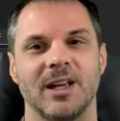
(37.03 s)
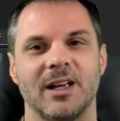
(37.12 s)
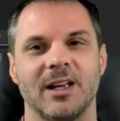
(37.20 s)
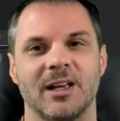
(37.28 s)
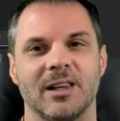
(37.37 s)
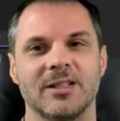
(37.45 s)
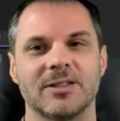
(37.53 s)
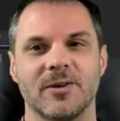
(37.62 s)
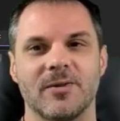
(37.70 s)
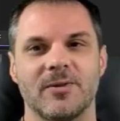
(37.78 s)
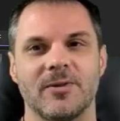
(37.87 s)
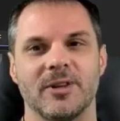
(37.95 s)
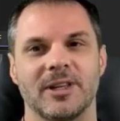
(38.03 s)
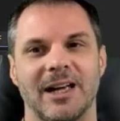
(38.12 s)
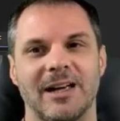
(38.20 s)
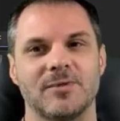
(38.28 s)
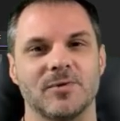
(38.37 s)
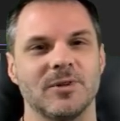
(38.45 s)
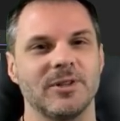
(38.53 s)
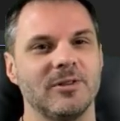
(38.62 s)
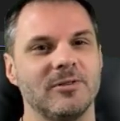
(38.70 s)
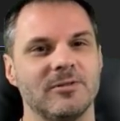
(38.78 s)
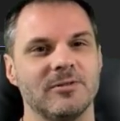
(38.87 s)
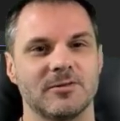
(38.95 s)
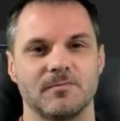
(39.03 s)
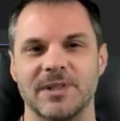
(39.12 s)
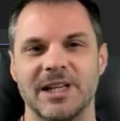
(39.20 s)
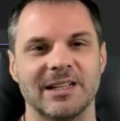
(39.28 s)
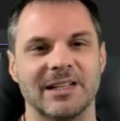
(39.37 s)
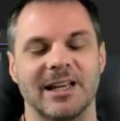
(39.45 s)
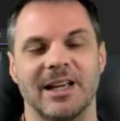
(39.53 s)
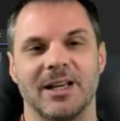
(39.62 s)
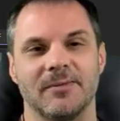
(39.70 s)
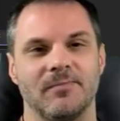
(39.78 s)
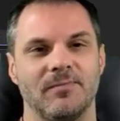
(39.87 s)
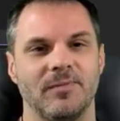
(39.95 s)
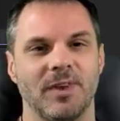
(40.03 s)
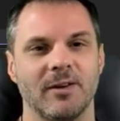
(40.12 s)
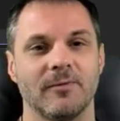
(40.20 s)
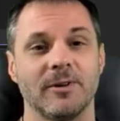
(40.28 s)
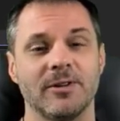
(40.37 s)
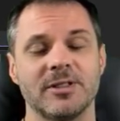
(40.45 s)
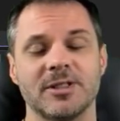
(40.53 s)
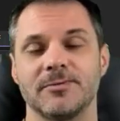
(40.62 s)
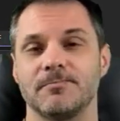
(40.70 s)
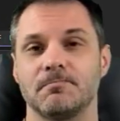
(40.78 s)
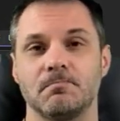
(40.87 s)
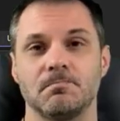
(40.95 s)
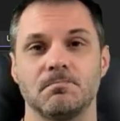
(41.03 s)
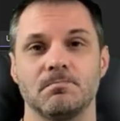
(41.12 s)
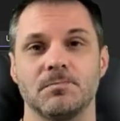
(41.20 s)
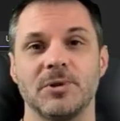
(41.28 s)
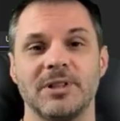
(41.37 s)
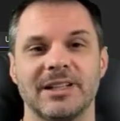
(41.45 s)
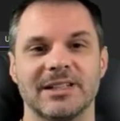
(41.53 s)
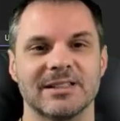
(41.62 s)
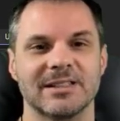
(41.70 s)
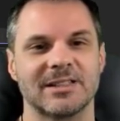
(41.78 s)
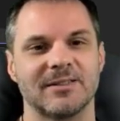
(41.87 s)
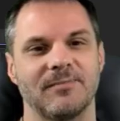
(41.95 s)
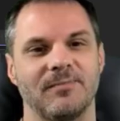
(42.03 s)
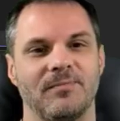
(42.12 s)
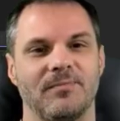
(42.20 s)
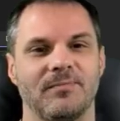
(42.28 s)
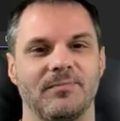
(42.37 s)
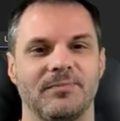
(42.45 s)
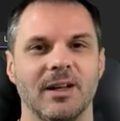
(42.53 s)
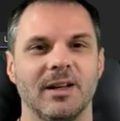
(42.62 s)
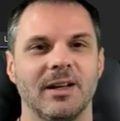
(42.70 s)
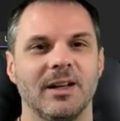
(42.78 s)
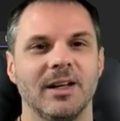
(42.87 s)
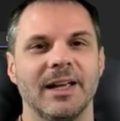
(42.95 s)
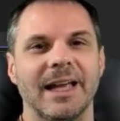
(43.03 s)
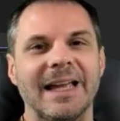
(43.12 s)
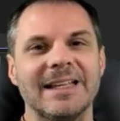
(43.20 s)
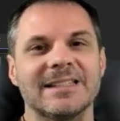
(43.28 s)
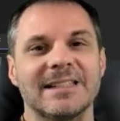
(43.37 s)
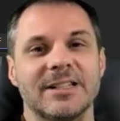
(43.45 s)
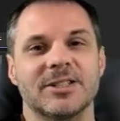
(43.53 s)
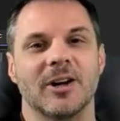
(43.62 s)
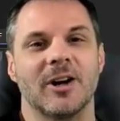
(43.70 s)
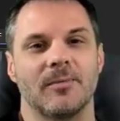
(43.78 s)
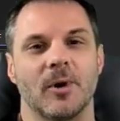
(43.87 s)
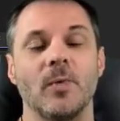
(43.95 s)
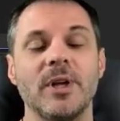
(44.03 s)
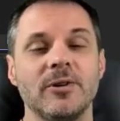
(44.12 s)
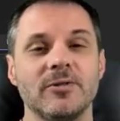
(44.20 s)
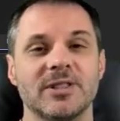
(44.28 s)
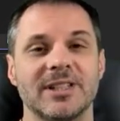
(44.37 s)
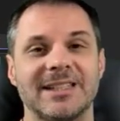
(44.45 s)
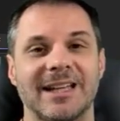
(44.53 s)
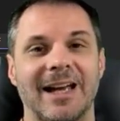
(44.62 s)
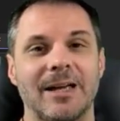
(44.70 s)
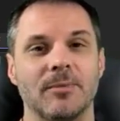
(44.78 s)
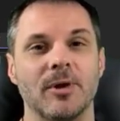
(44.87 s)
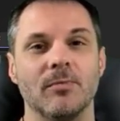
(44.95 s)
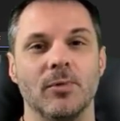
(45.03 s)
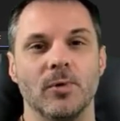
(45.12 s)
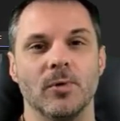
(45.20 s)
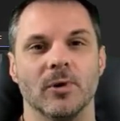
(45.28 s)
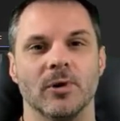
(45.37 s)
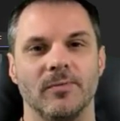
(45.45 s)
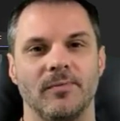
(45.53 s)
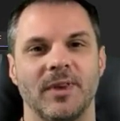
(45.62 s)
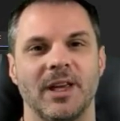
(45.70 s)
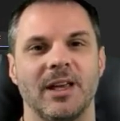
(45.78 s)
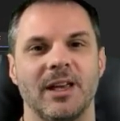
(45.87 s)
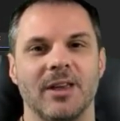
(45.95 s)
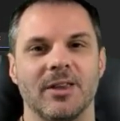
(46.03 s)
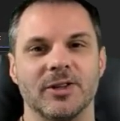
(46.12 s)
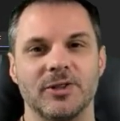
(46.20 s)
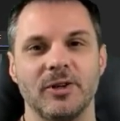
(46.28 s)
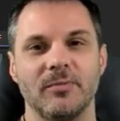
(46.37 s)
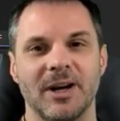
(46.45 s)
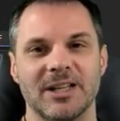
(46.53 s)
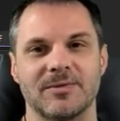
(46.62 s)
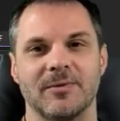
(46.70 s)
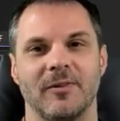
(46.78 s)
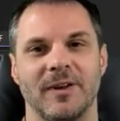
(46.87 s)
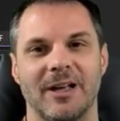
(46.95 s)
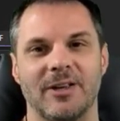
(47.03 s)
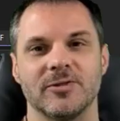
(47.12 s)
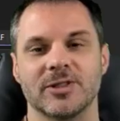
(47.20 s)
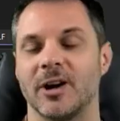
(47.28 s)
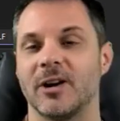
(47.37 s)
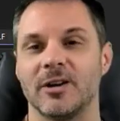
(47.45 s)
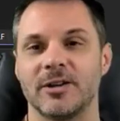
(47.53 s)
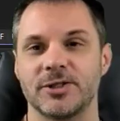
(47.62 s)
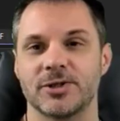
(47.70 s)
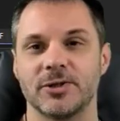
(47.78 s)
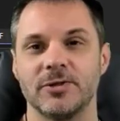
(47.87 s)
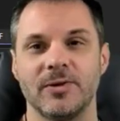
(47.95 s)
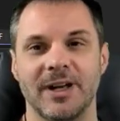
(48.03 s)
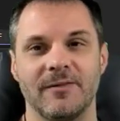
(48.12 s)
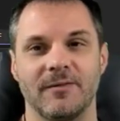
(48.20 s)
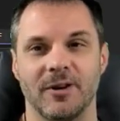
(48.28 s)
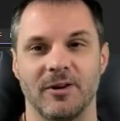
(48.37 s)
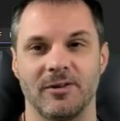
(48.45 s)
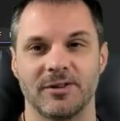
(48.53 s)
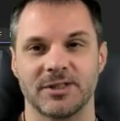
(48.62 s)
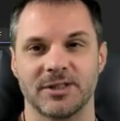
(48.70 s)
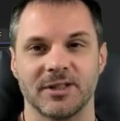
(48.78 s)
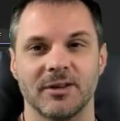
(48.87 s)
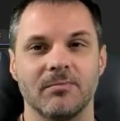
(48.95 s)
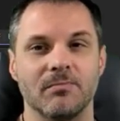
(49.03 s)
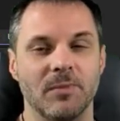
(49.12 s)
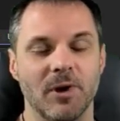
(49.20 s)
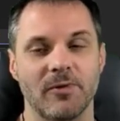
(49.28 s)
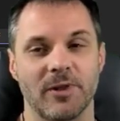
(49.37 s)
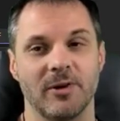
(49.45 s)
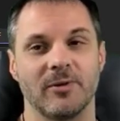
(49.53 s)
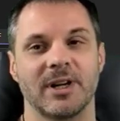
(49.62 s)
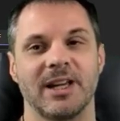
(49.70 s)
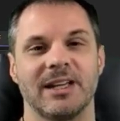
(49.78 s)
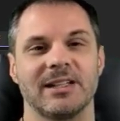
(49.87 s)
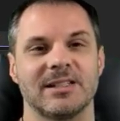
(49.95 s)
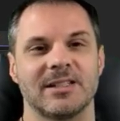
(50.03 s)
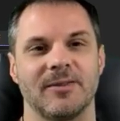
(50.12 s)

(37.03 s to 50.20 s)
Let's go through the types we'll use day to day. First, booleans. In C#, we use the type bool. The two possible values are true and false, both lowercase.